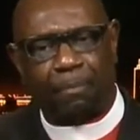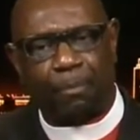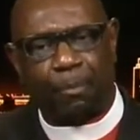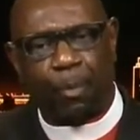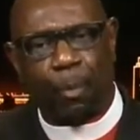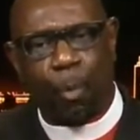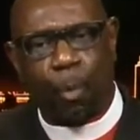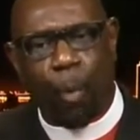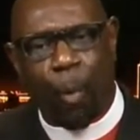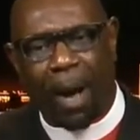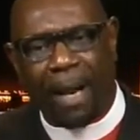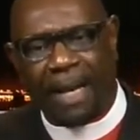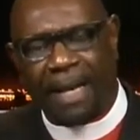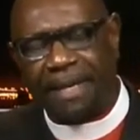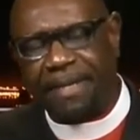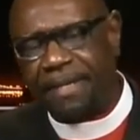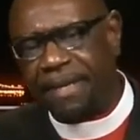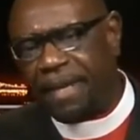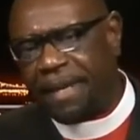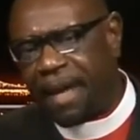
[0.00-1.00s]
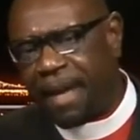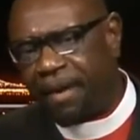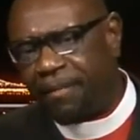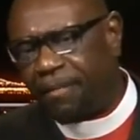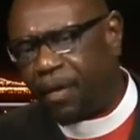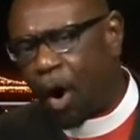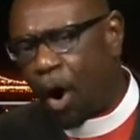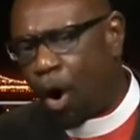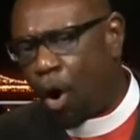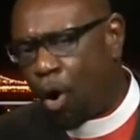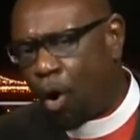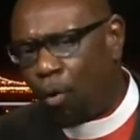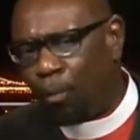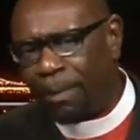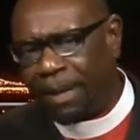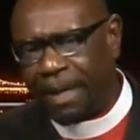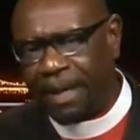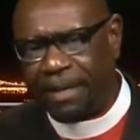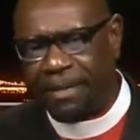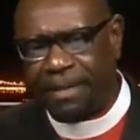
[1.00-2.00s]
wanting to give the
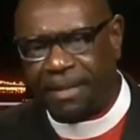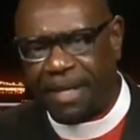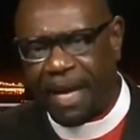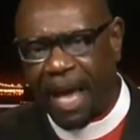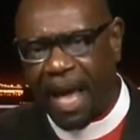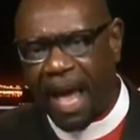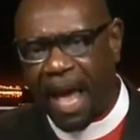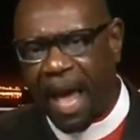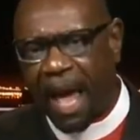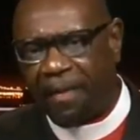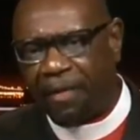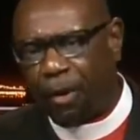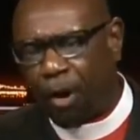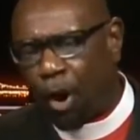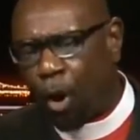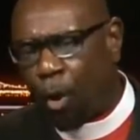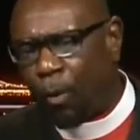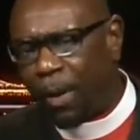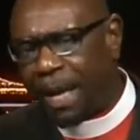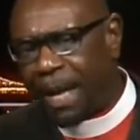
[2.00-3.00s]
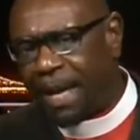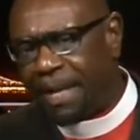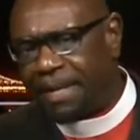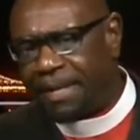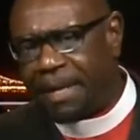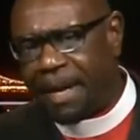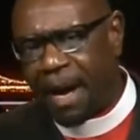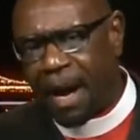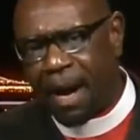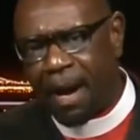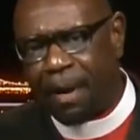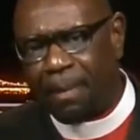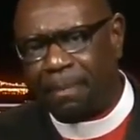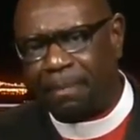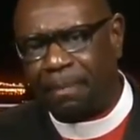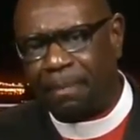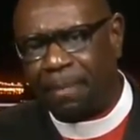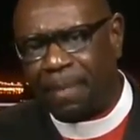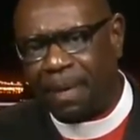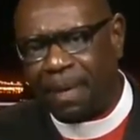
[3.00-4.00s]
homeless and the
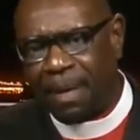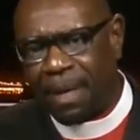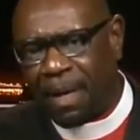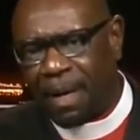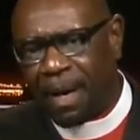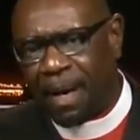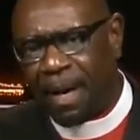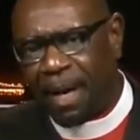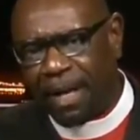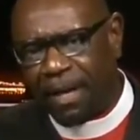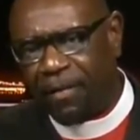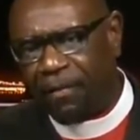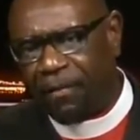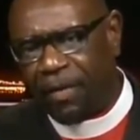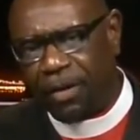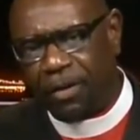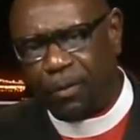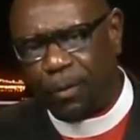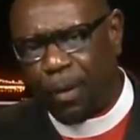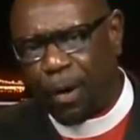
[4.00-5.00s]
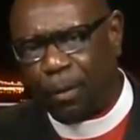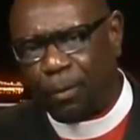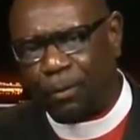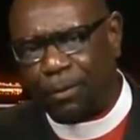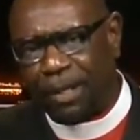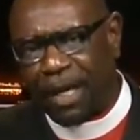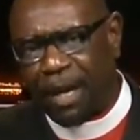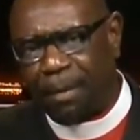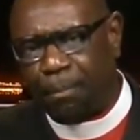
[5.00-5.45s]
low-income individuals in